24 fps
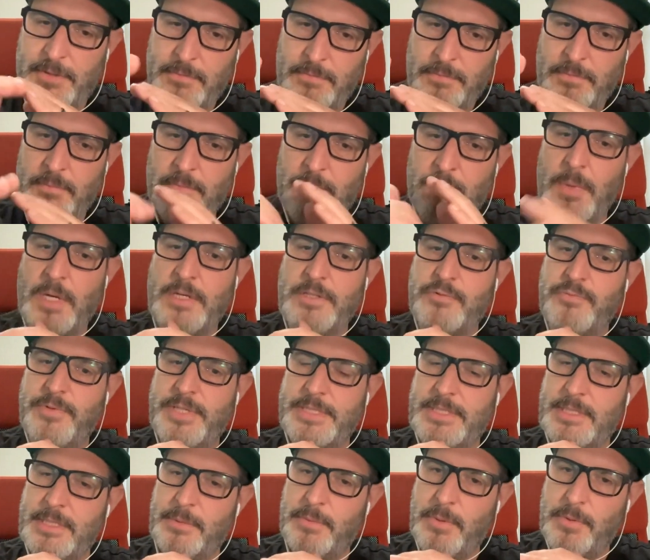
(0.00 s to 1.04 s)
you most
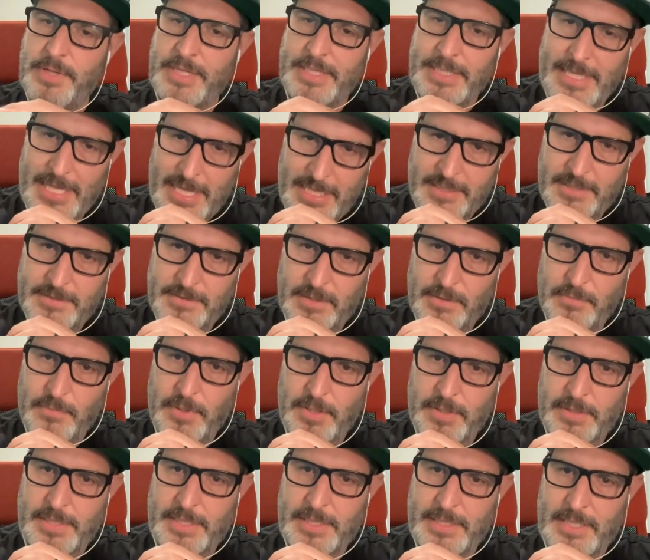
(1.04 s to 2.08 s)
recently were in Canada
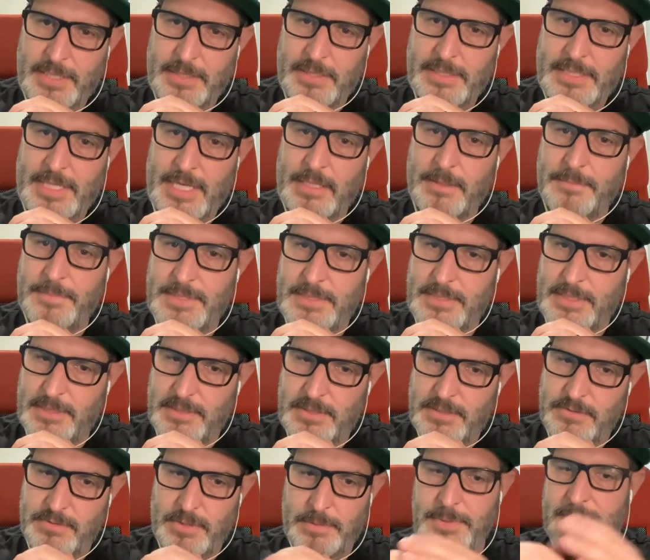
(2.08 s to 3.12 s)
working in the cannabis
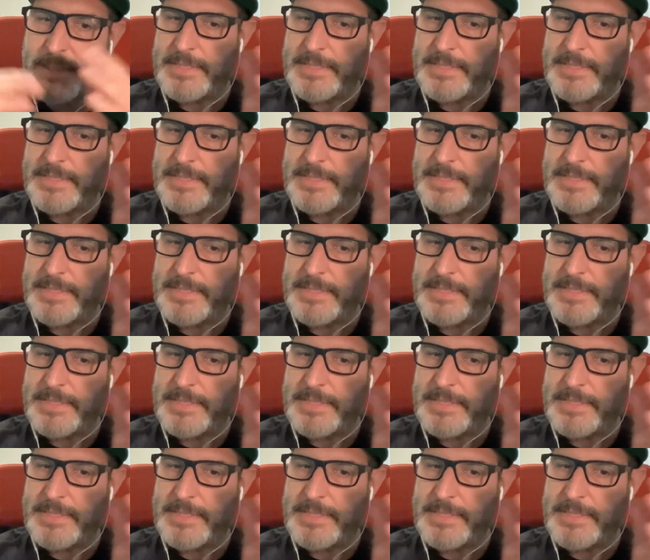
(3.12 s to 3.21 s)
industry,